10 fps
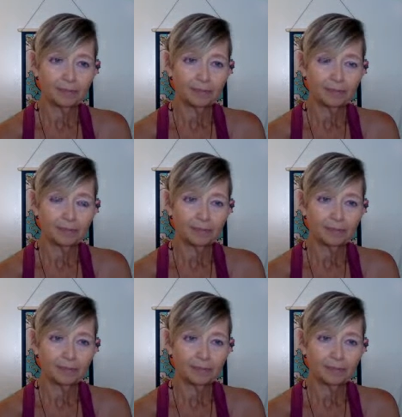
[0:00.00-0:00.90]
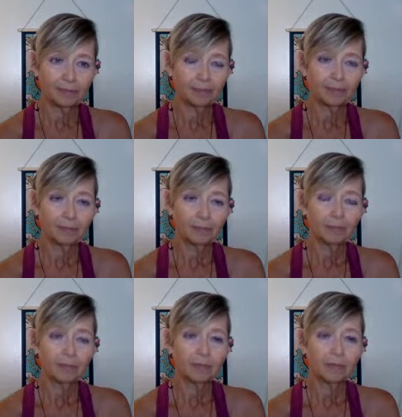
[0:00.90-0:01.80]

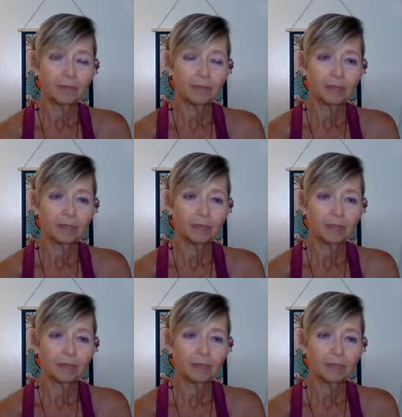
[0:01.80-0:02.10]
Nobody speaks.